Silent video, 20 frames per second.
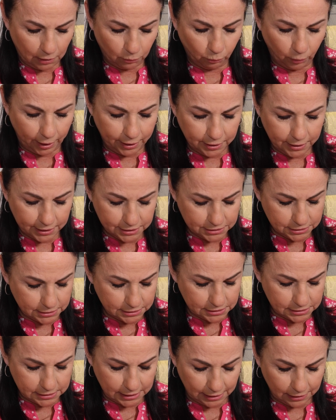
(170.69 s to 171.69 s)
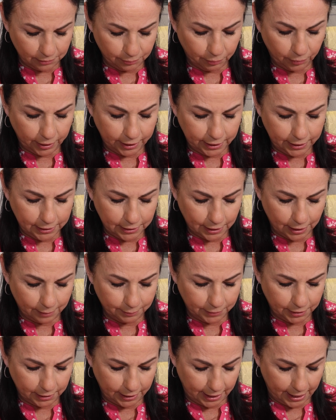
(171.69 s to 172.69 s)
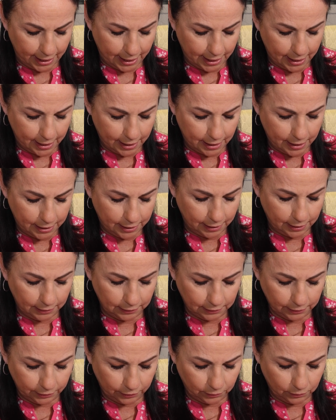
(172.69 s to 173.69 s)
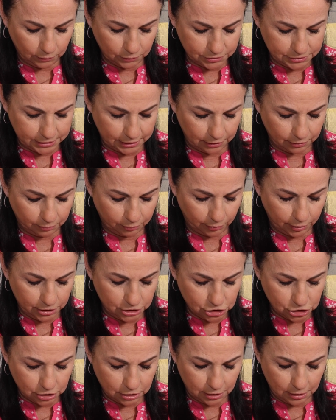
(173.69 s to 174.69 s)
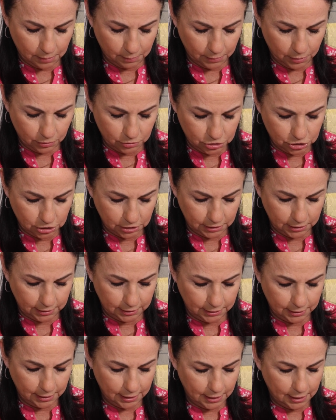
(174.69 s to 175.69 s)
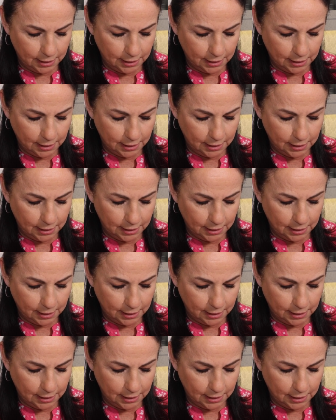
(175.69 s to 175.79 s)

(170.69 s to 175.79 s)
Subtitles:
Right next to celebrate, I'm going to add a little celebration emoji.